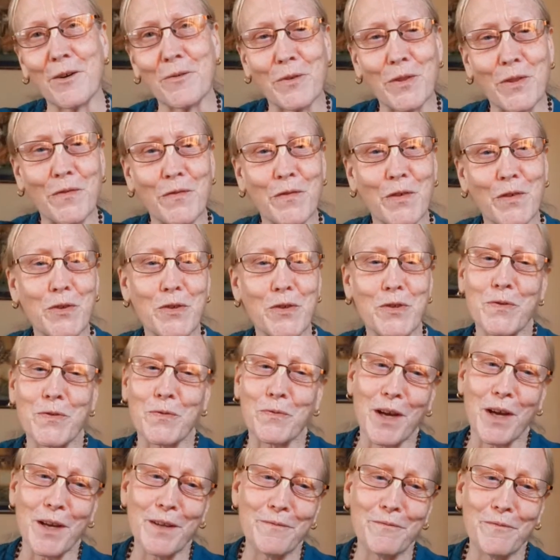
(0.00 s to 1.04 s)
with the
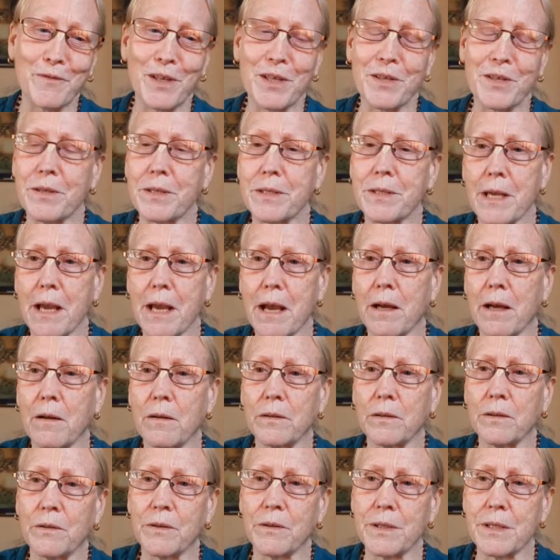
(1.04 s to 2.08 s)
first one, which is
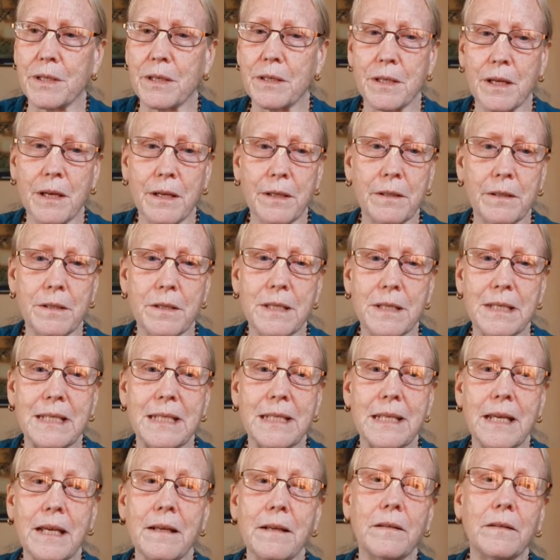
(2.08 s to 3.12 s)
how Lord Chaitanya
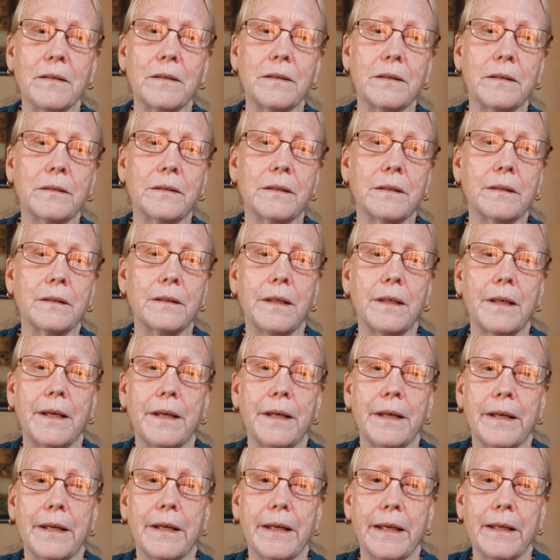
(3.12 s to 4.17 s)
singled
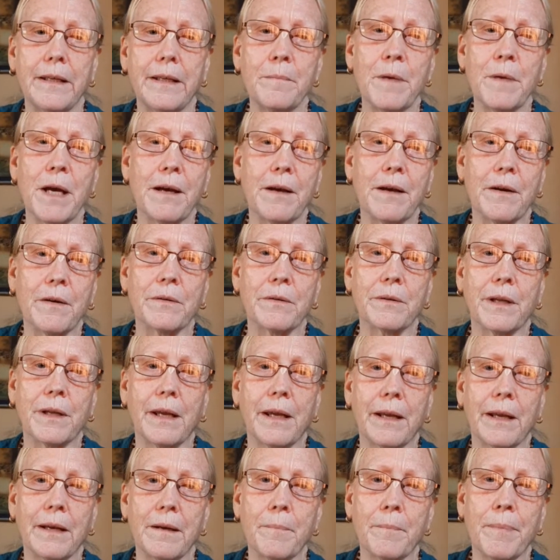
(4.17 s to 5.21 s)
him out
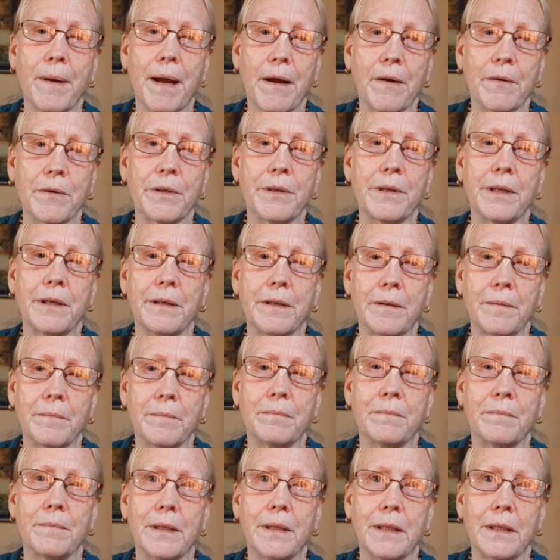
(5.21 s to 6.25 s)
and empowered
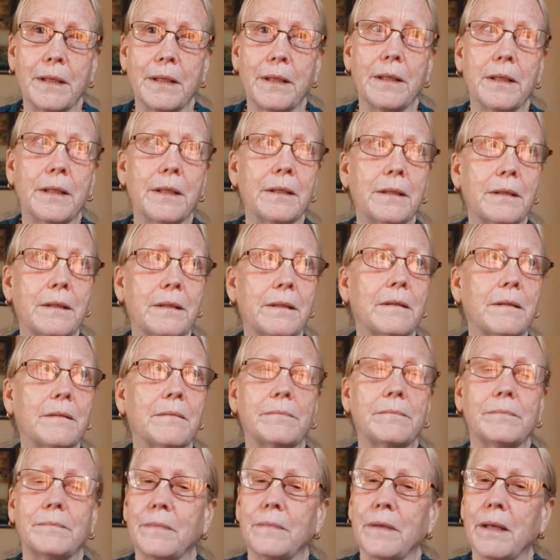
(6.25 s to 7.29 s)
him in
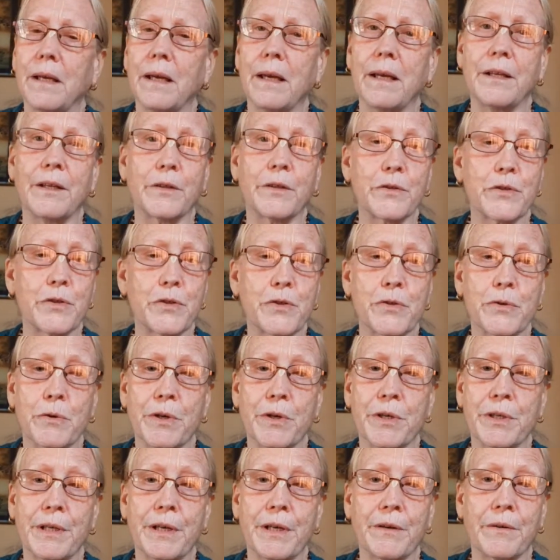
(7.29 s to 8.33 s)
an
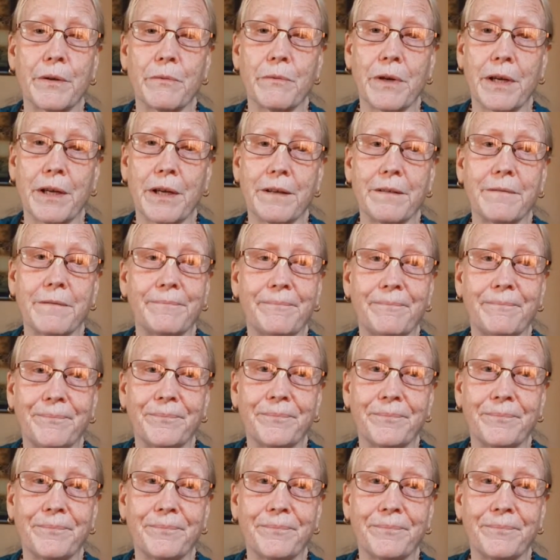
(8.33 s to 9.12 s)
extraordinary way.